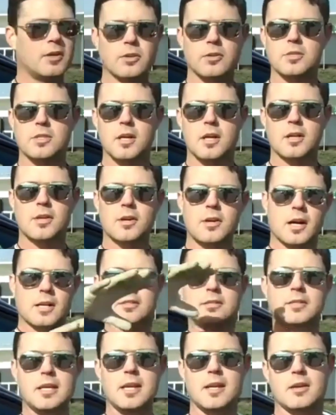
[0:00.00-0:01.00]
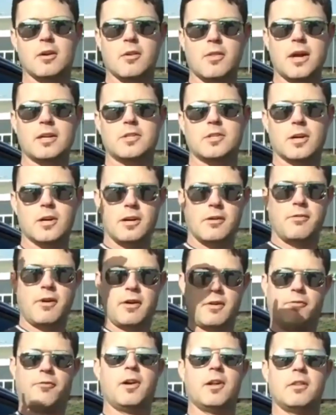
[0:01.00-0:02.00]
at the vehicles, they're not seeing all that
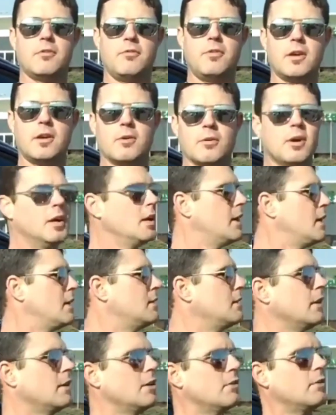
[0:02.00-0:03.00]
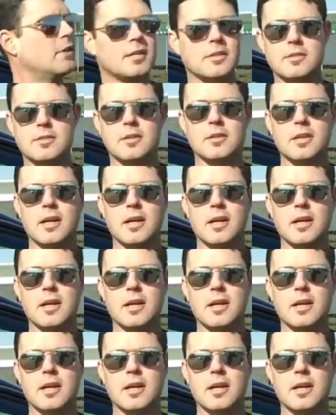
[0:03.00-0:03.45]
dirt in the very front of the vehicle. You don't